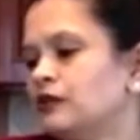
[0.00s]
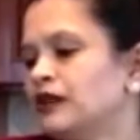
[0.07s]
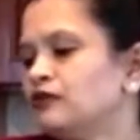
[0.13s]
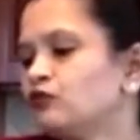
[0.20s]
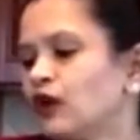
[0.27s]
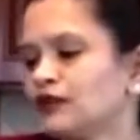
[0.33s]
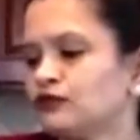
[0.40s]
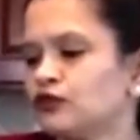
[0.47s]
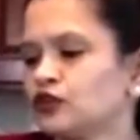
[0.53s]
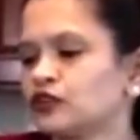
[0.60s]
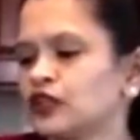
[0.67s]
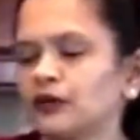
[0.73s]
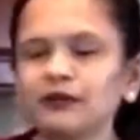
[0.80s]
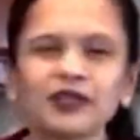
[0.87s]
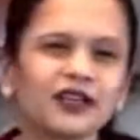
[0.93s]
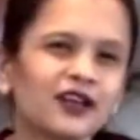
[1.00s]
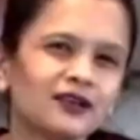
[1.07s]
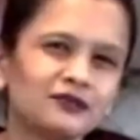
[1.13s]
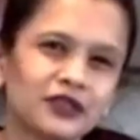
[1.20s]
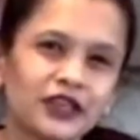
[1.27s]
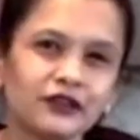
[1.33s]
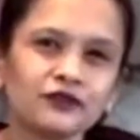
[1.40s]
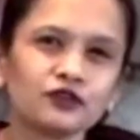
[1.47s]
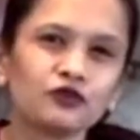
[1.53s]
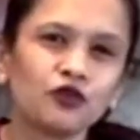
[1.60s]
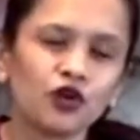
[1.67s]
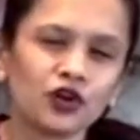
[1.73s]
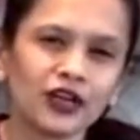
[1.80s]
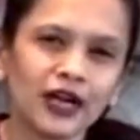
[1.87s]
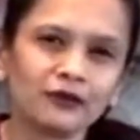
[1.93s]
in 1/4 cup it gives
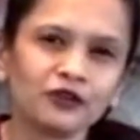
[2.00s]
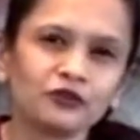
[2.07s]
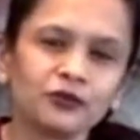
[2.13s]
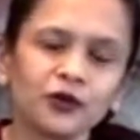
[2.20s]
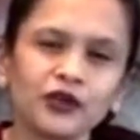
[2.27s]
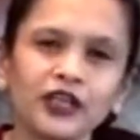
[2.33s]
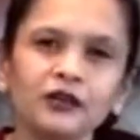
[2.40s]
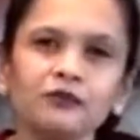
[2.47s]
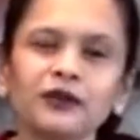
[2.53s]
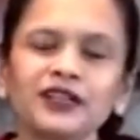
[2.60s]
4 grams of protein,